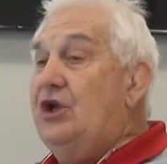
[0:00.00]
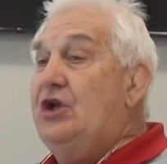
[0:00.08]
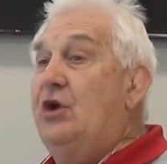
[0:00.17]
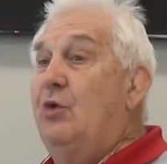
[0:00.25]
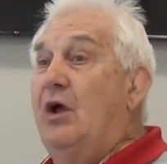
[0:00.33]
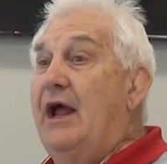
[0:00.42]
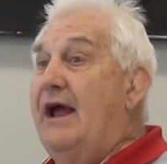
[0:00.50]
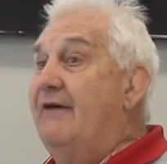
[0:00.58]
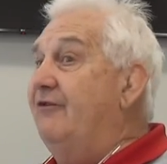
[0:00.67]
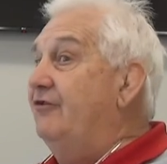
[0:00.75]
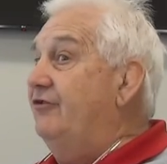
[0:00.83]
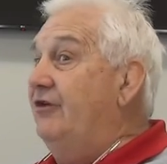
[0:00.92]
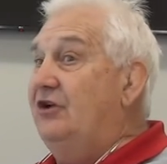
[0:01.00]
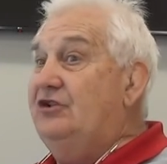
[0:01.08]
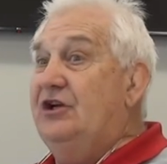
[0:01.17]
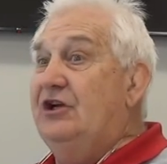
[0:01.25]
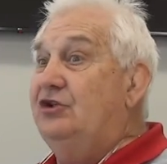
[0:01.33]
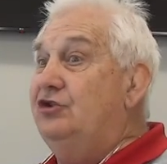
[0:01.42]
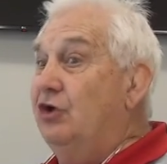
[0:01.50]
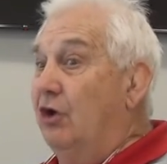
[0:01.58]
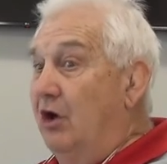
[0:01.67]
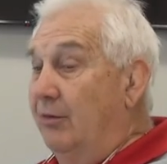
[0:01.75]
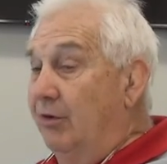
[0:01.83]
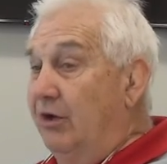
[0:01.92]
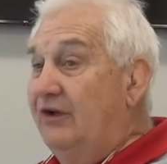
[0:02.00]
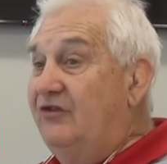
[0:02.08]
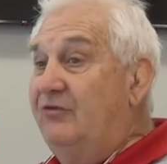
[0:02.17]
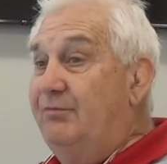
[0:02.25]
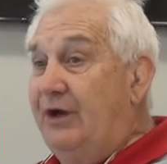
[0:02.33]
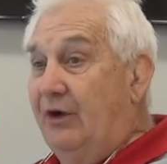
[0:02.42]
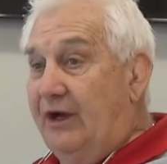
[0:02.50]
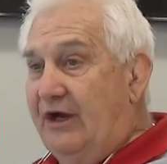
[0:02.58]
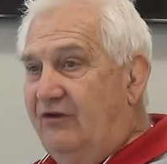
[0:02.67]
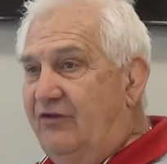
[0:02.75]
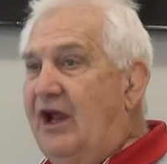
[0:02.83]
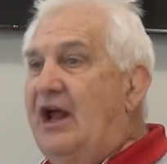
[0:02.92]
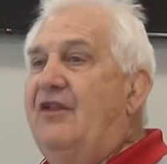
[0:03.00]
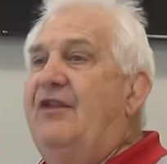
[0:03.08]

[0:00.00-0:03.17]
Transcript: you will have such an enjoyable experience